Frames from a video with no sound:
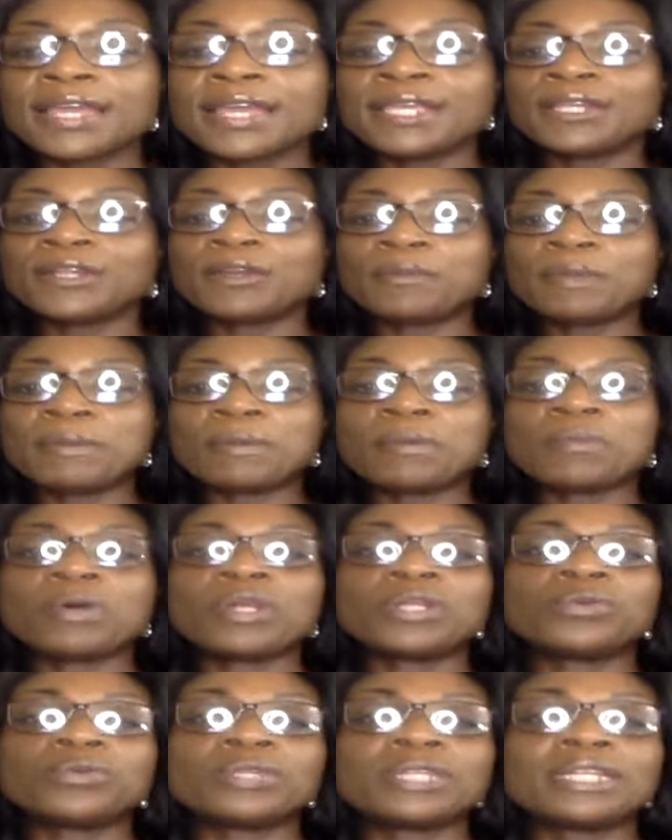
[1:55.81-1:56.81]
You know, people
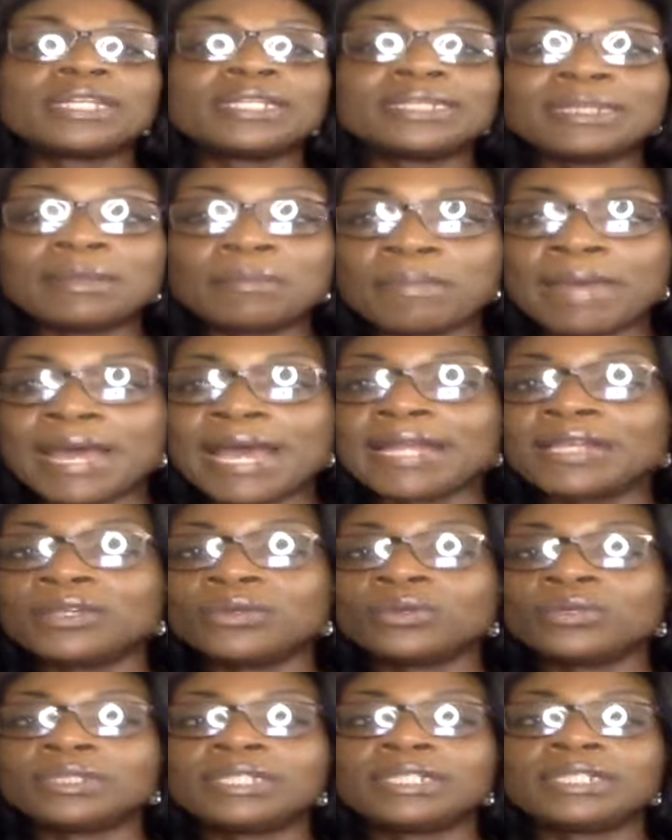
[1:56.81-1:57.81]
want to know that there's a
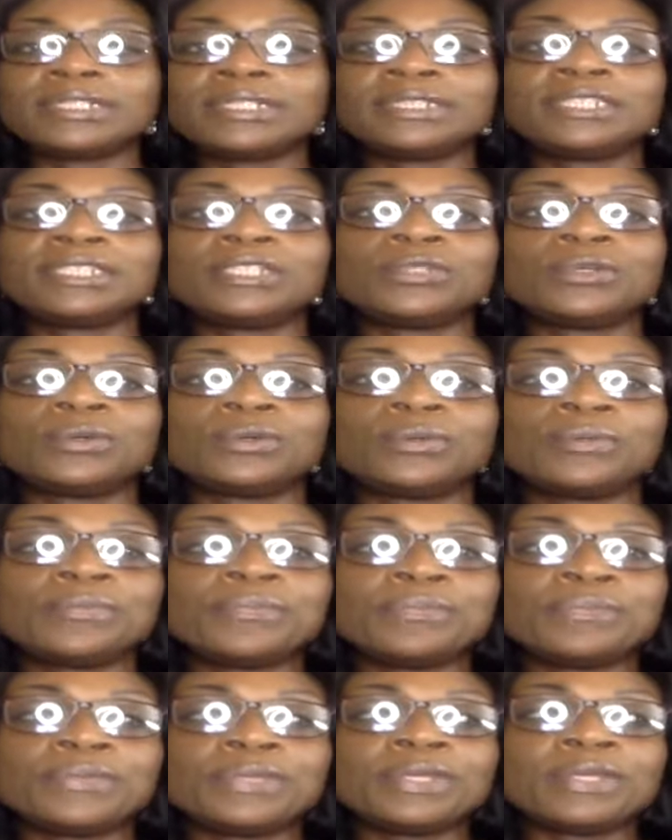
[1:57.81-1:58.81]
manual. There's you know
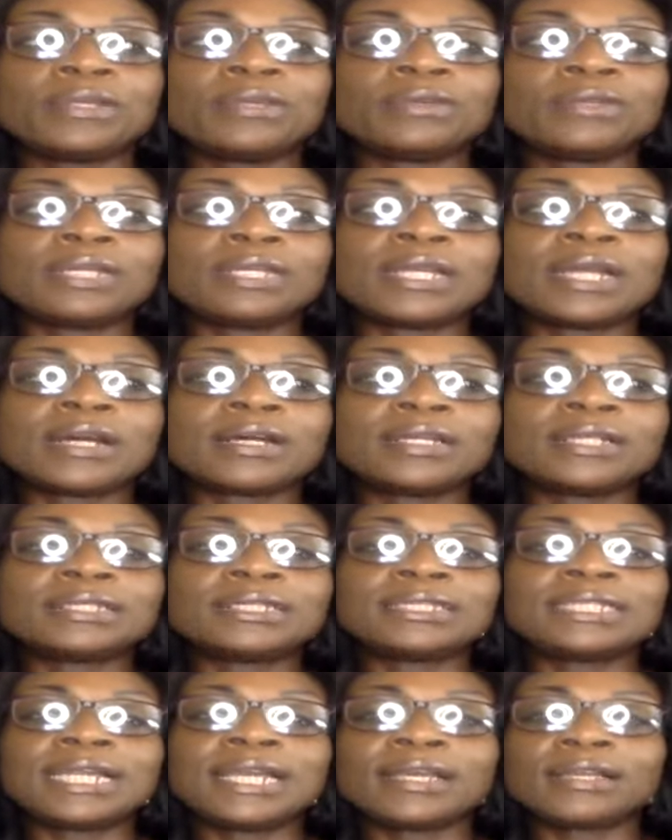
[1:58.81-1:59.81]
you know they're not going to
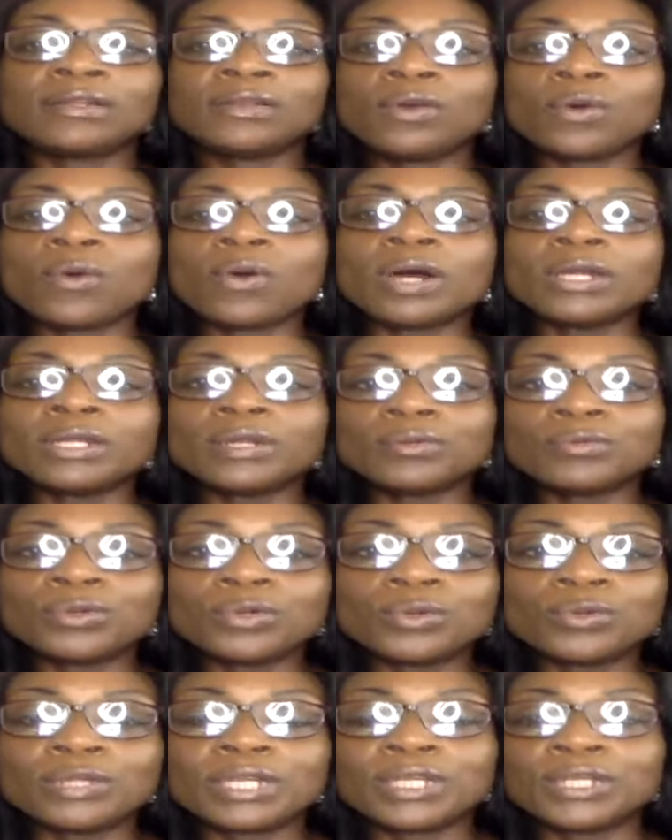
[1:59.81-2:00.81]
take go on a
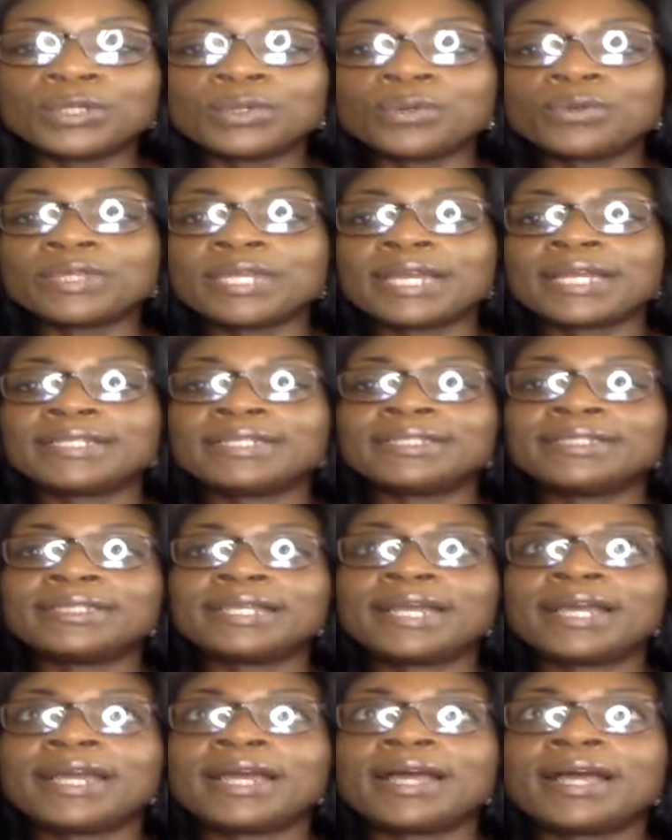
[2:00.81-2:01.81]
road and know that
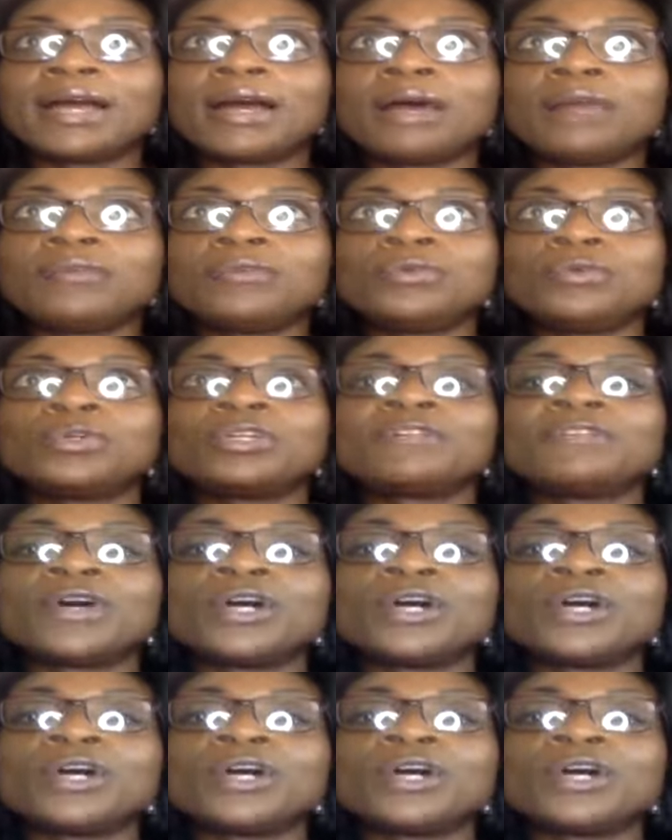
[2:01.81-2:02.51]
a road of